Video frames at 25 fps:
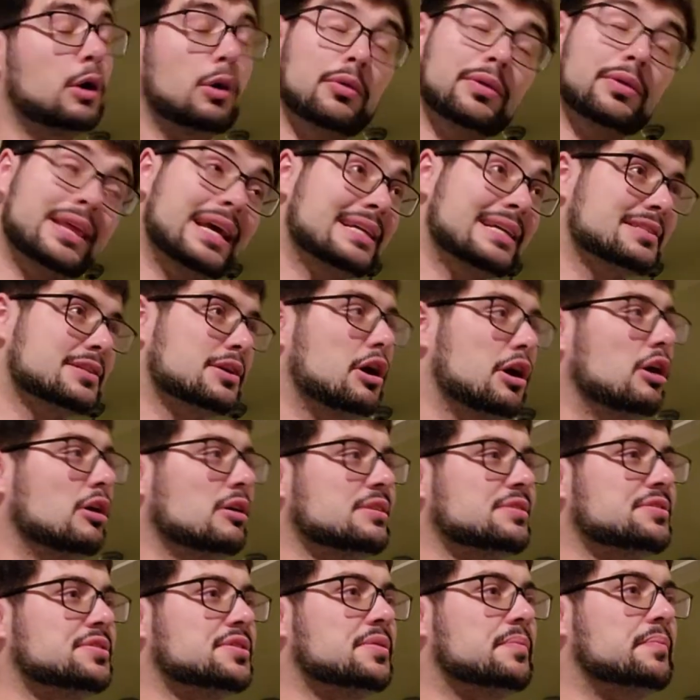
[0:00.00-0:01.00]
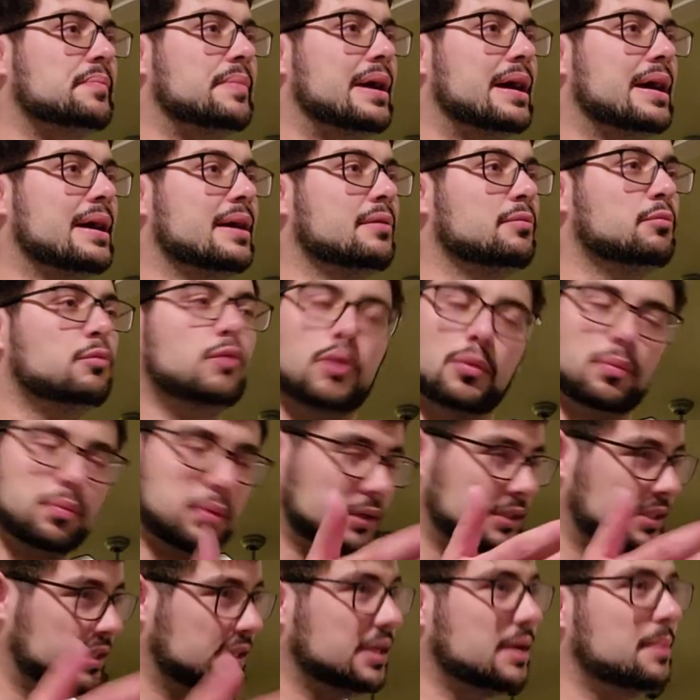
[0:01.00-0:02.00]
Oh, that's awesome man, well
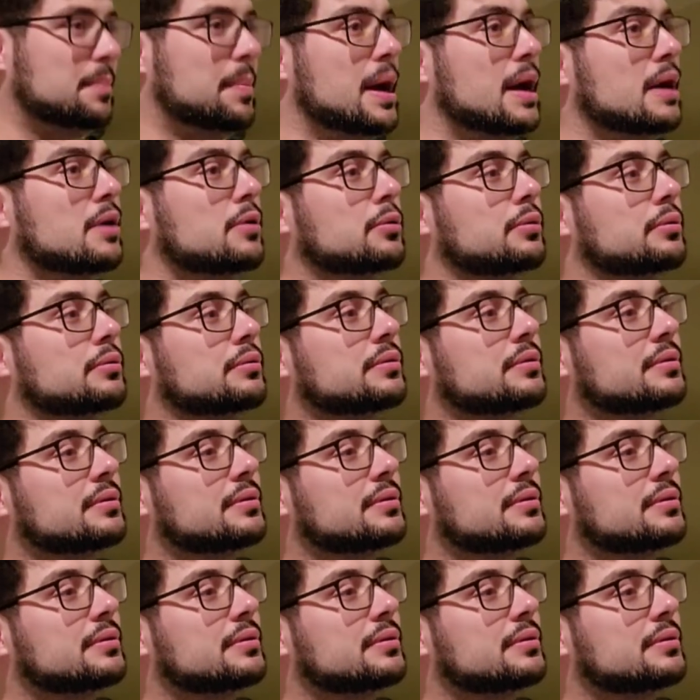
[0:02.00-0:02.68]
what's it about?